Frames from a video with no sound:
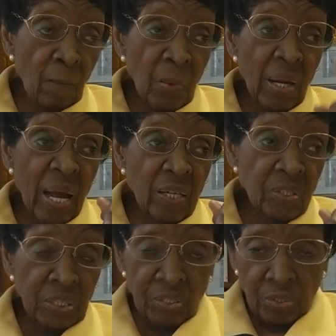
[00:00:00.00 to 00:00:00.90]
But our
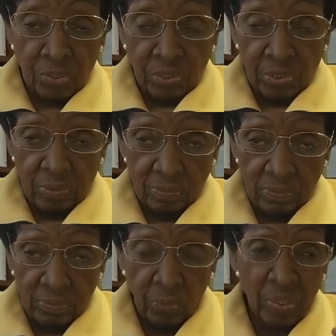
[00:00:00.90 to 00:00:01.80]
teachers
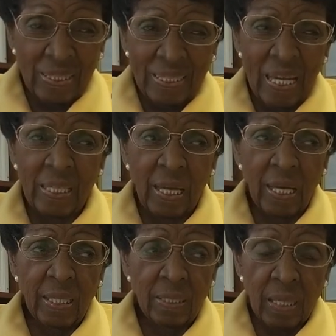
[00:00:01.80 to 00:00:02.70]
were
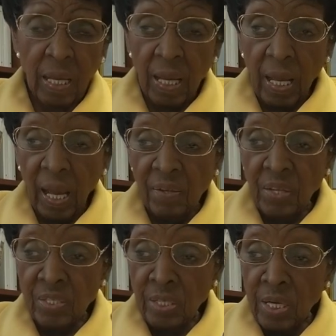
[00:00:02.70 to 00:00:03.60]
dedicated, and
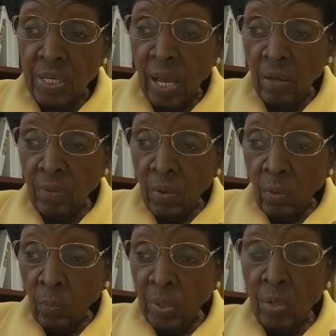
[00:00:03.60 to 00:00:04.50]
they said, now,
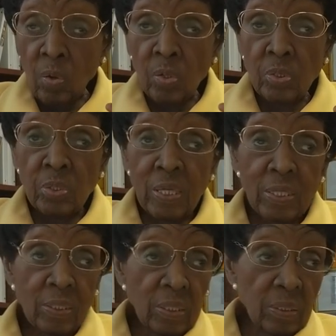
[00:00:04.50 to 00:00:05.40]
we're going to
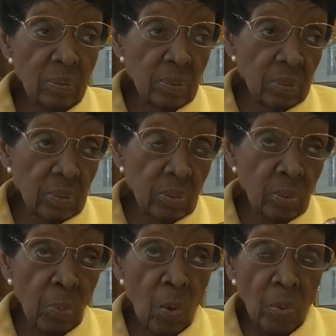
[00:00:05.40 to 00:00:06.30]

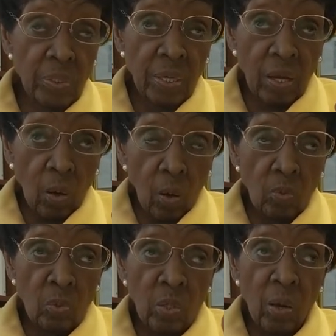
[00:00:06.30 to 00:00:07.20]
support or
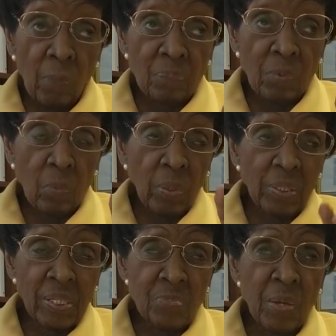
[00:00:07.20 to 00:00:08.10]
look up
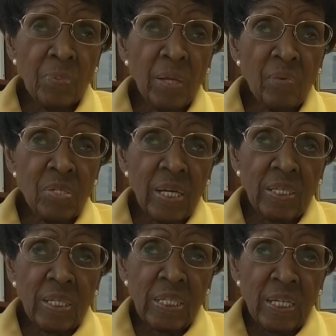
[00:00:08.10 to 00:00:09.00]
what these people have
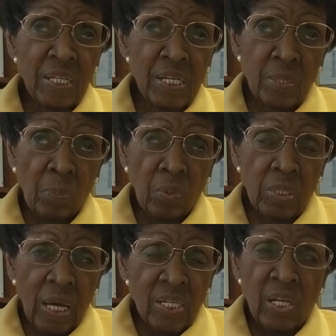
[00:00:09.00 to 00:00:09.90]
sent us in these
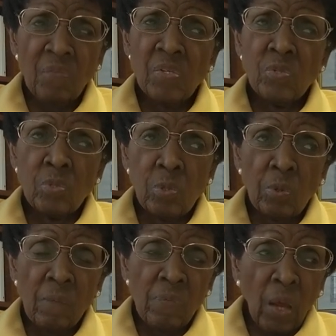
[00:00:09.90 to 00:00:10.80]
books. See if it's
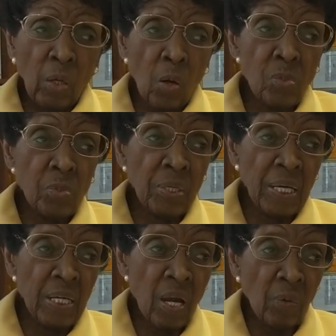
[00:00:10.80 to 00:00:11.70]
true. Go to
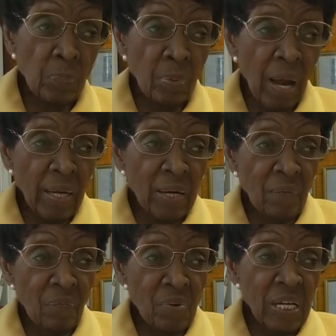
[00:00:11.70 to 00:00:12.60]
Enoch Pratt
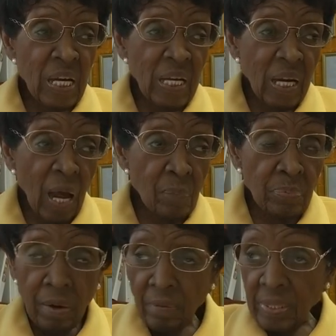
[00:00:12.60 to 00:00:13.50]
Free
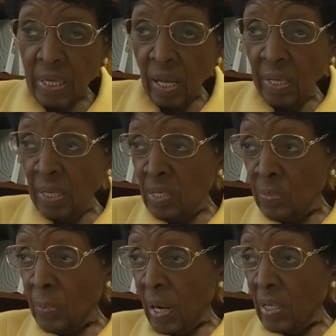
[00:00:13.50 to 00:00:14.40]
Library. Now,
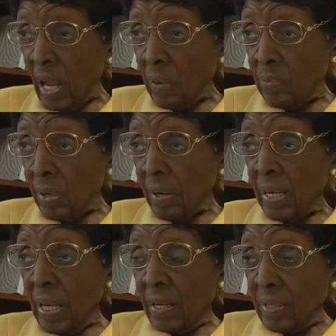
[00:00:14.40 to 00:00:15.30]
Enoch Pratt Library,
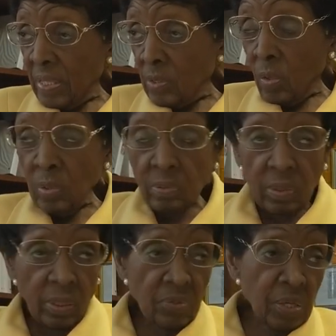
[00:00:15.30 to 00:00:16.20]
that's on
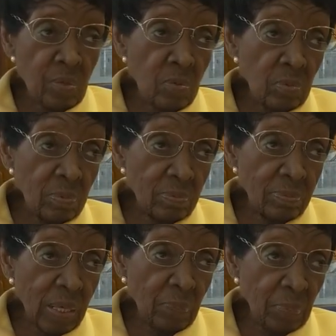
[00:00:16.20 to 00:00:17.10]
Cathedral,
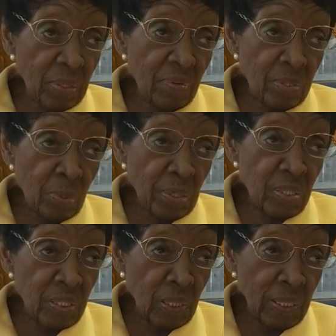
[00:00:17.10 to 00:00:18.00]
I believe that's where it
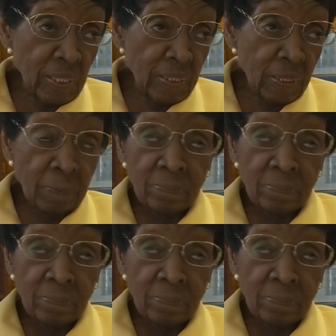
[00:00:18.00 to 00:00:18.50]
still is.